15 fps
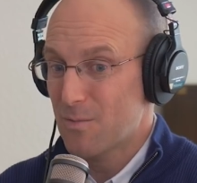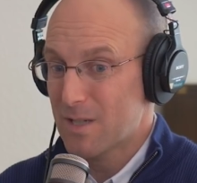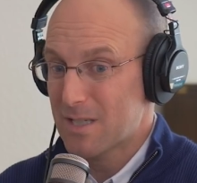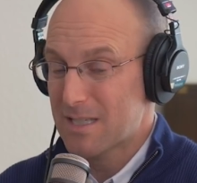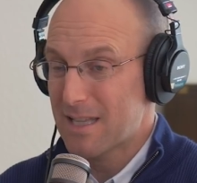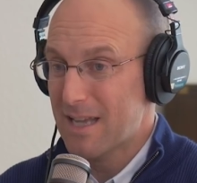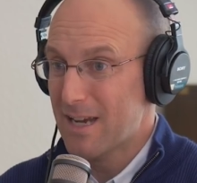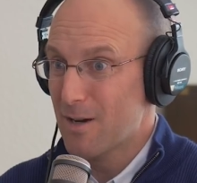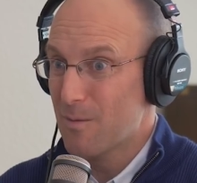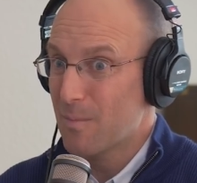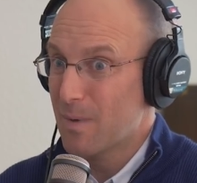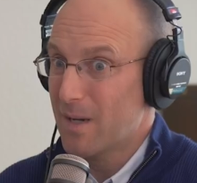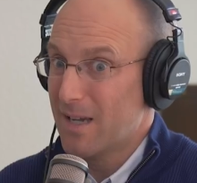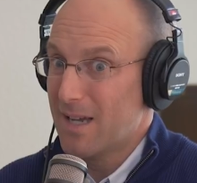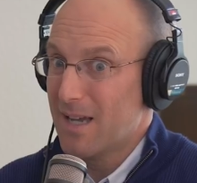what's there,
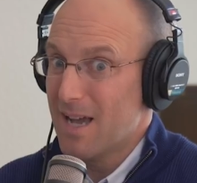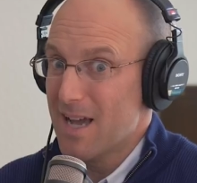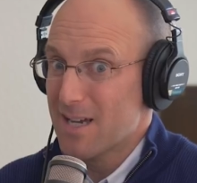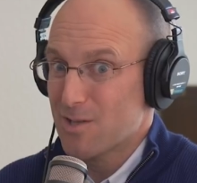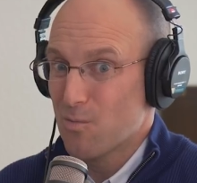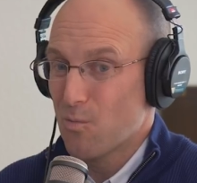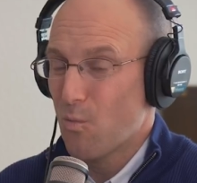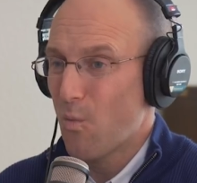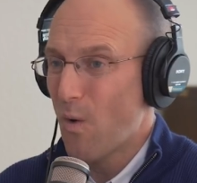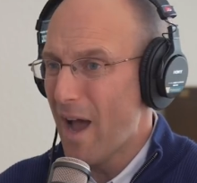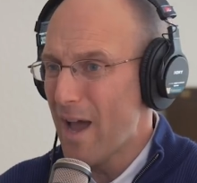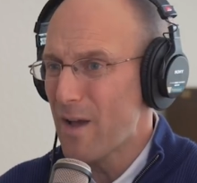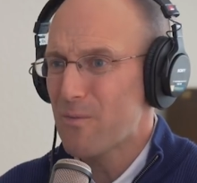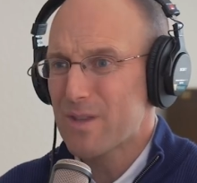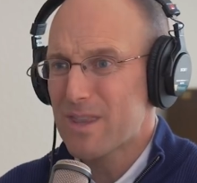but gosh,
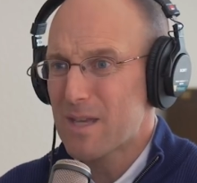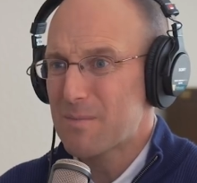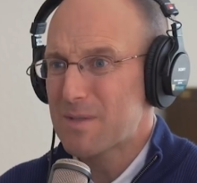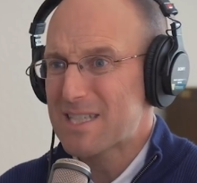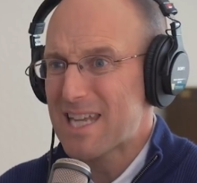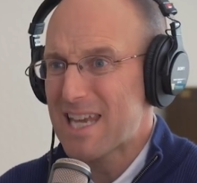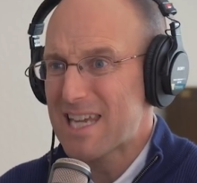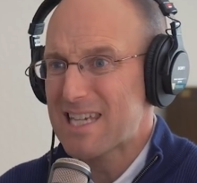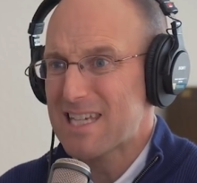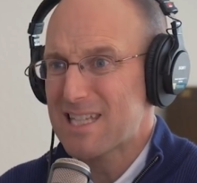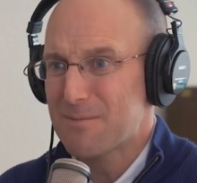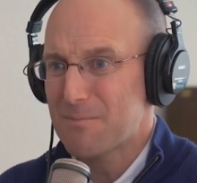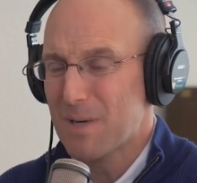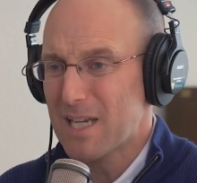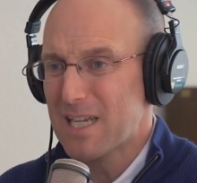why would they be
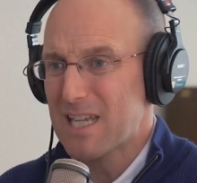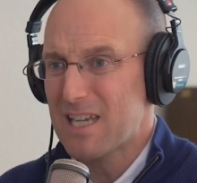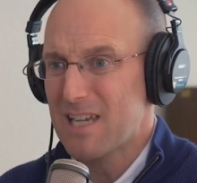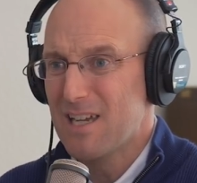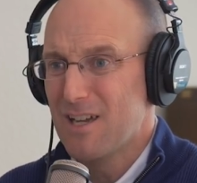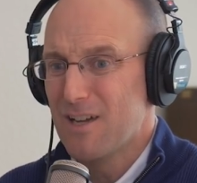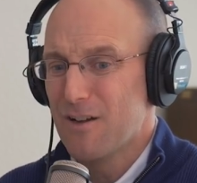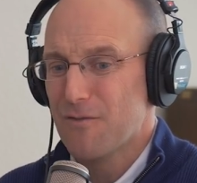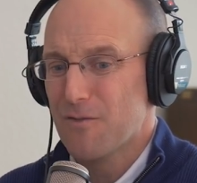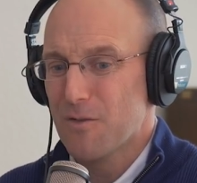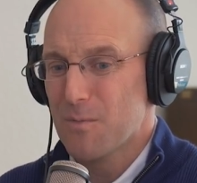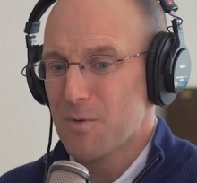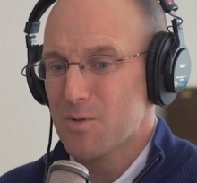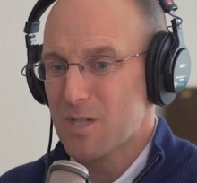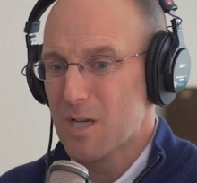taking money
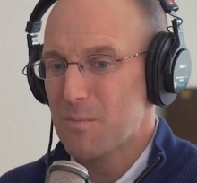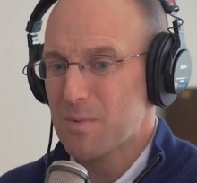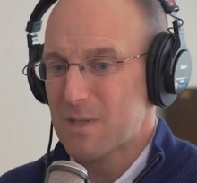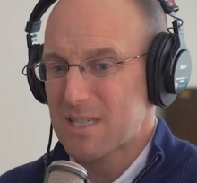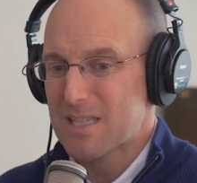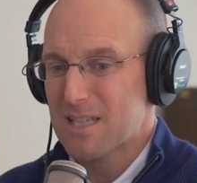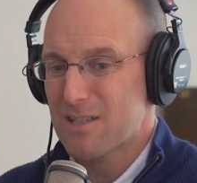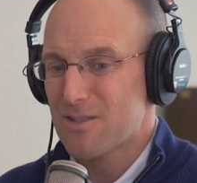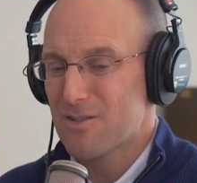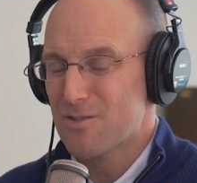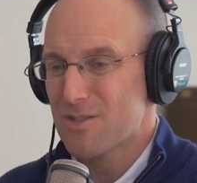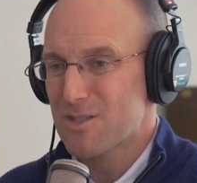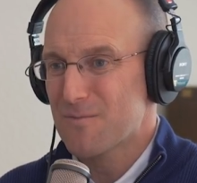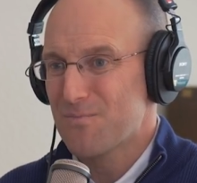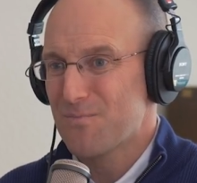from those companies?
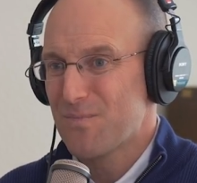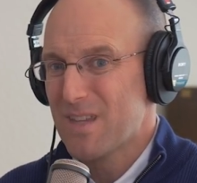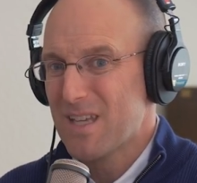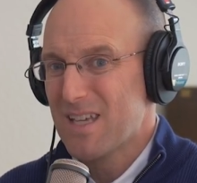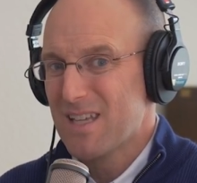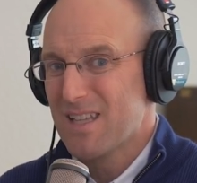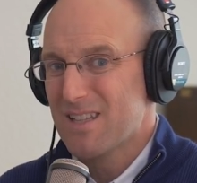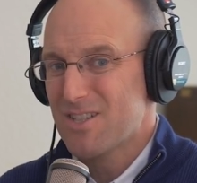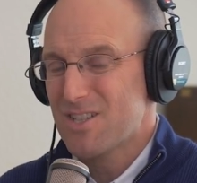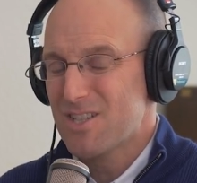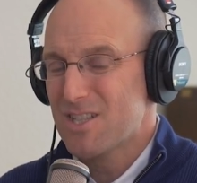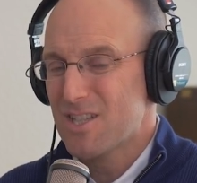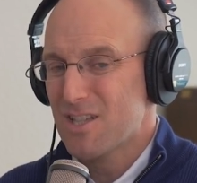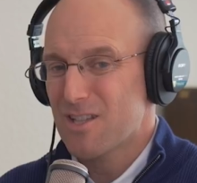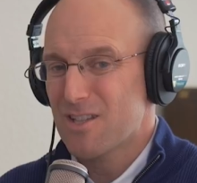There's
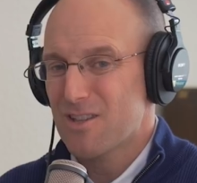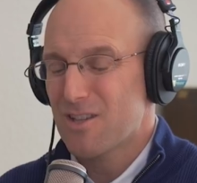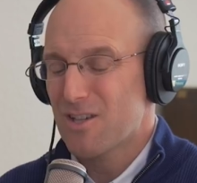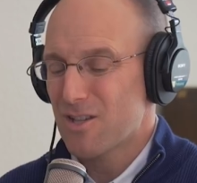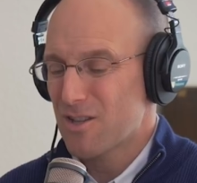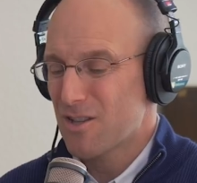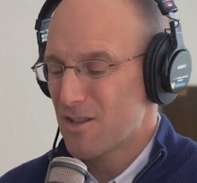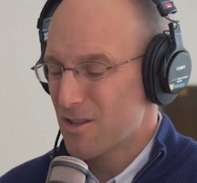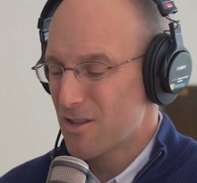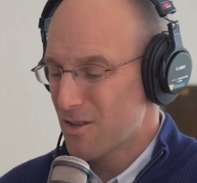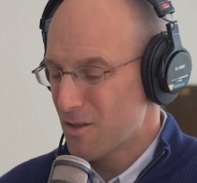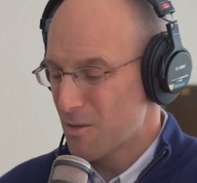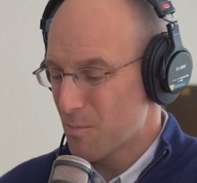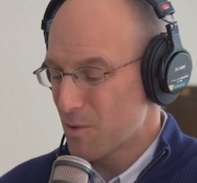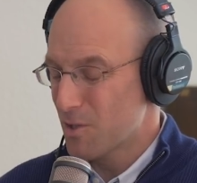just the the
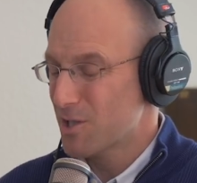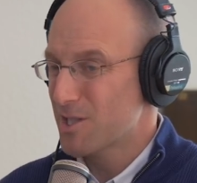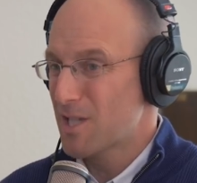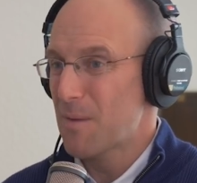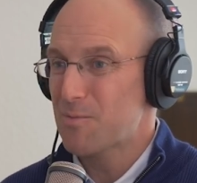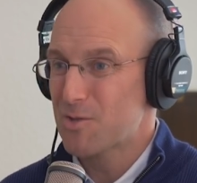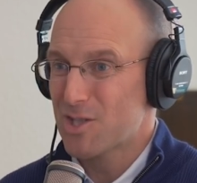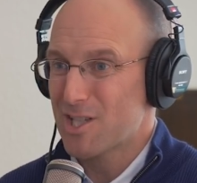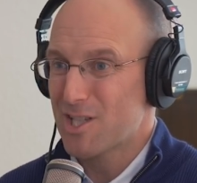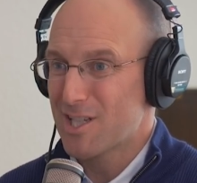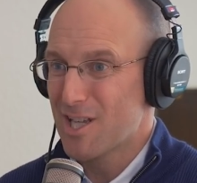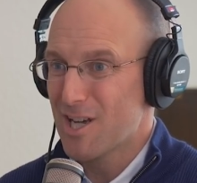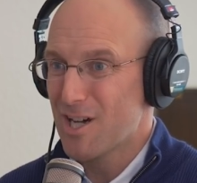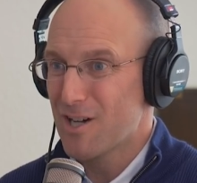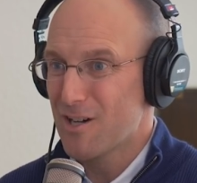the
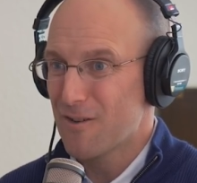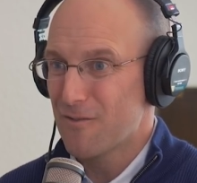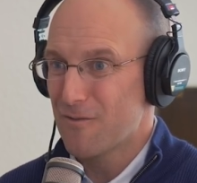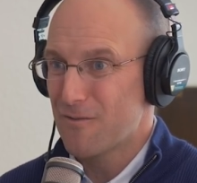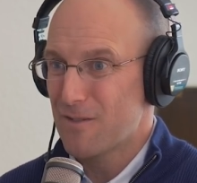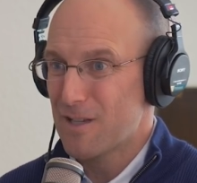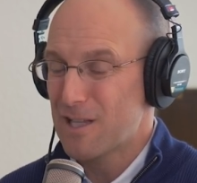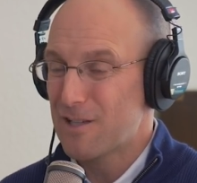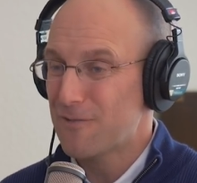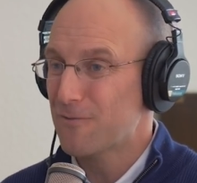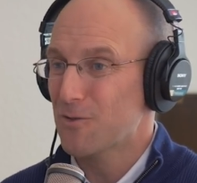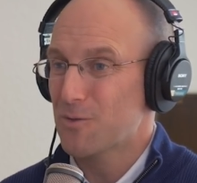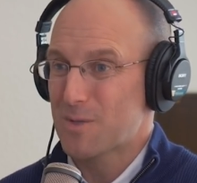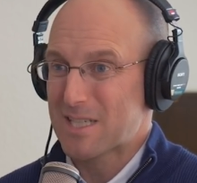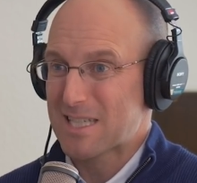perception of
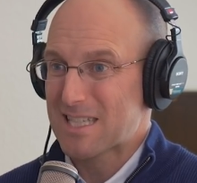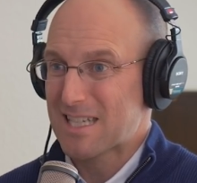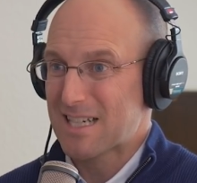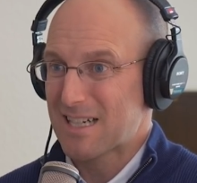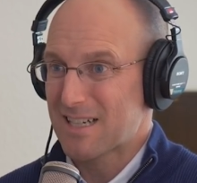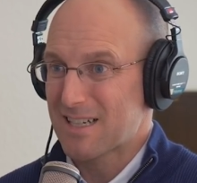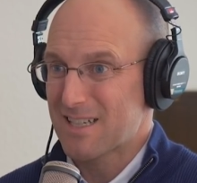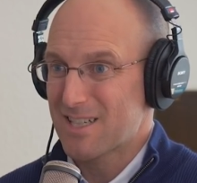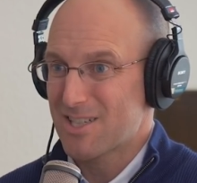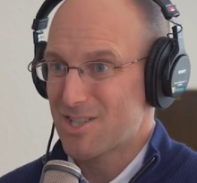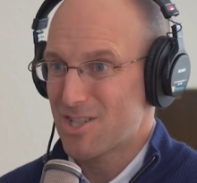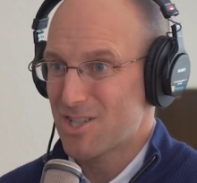influence there is